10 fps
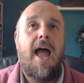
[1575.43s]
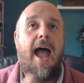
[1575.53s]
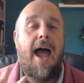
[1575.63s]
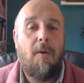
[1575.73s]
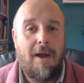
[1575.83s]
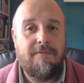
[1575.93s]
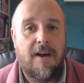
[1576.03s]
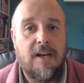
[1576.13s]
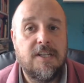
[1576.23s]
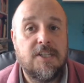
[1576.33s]

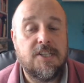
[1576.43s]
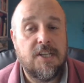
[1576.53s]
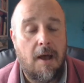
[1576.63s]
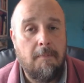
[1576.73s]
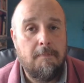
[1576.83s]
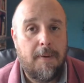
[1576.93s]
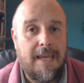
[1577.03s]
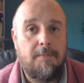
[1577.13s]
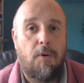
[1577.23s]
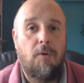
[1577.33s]
However, some
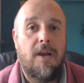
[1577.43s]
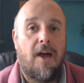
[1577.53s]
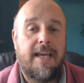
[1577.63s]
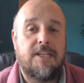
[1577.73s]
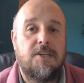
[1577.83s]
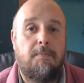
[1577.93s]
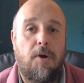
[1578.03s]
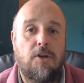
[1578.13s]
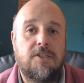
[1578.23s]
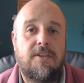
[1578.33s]
people like to
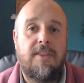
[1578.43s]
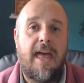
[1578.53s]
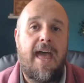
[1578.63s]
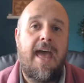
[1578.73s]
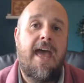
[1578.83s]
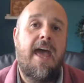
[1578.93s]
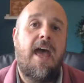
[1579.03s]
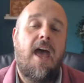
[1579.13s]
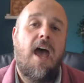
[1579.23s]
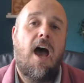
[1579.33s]
put
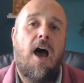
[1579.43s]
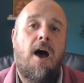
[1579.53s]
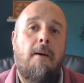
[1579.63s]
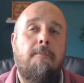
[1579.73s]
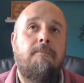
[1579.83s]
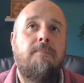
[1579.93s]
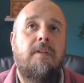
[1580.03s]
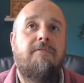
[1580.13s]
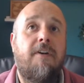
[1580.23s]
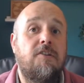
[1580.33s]
their
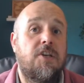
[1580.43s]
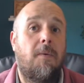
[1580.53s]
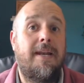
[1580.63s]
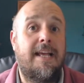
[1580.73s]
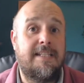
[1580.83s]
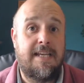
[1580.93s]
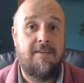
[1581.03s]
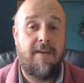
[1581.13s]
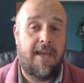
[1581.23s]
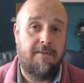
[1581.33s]
photo in their
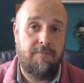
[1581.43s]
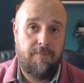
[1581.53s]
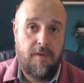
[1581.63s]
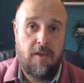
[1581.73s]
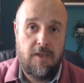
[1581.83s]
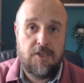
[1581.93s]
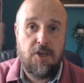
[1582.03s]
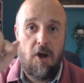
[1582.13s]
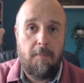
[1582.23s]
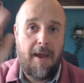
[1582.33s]
CV. At the
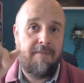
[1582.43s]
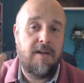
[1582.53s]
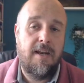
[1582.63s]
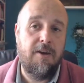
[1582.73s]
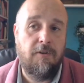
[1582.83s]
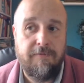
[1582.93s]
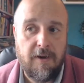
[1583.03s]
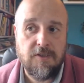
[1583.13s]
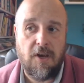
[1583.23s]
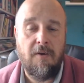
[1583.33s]
top, have a little
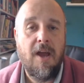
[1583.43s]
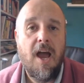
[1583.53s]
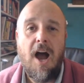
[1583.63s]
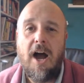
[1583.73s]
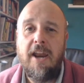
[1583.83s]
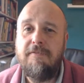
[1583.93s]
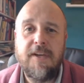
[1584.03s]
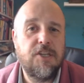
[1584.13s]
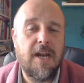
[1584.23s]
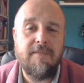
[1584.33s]
photo. I don't think you
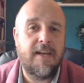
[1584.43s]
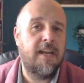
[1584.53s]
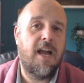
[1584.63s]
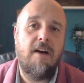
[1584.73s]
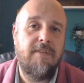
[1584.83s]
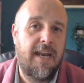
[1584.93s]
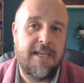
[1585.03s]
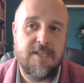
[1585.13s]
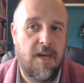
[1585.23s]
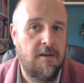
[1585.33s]
should have it in the cover
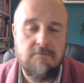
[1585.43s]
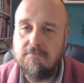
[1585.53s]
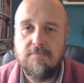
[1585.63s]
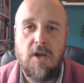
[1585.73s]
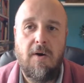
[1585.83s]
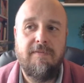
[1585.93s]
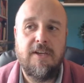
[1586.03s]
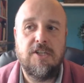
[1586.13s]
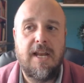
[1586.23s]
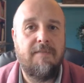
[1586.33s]
letter. No, I think you
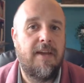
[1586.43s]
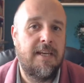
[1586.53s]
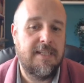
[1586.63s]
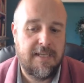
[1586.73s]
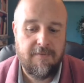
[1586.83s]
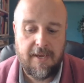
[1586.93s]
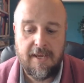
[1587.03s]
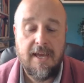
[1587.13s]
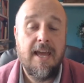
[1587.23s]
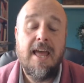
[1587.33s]
should have it in your CV.
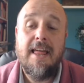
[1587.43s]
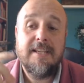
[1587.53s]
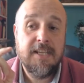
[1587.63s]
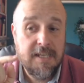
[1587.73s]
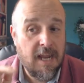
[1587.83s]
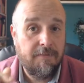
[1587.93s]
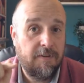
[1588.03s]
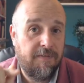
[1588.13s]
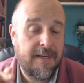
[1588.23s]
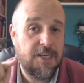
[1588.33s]
It's another
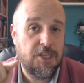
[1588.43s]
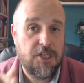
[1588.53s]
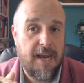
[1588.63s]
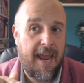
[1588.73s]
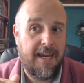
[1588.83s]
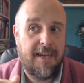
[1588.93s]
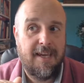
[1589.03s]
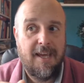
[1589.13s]
thing to check.